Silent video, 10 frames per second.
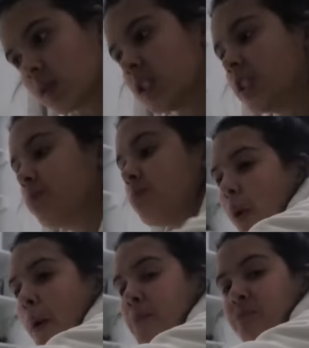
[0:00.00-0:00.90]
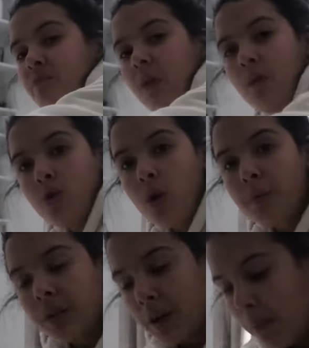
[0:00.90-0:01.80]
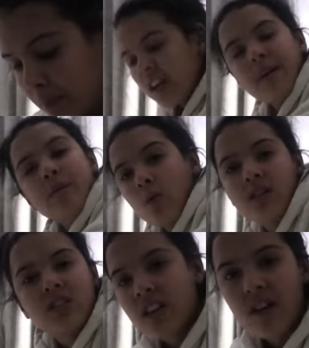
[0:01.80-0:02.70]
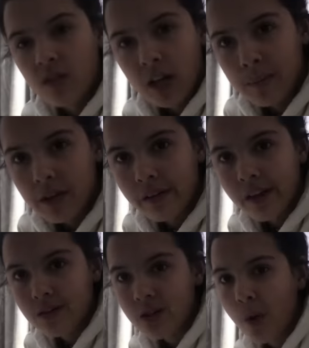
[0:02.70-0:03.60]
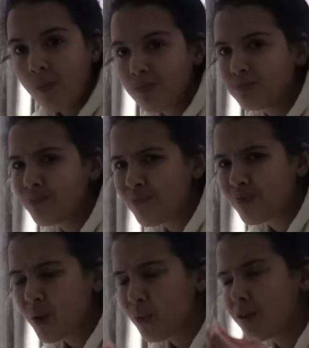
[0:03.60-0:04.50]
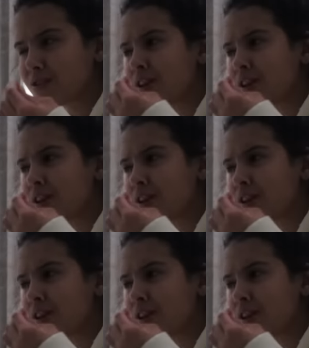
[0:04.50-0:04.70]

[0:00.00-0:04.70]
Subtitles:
Okay. But normally, they come in once, they never come in again, so we're all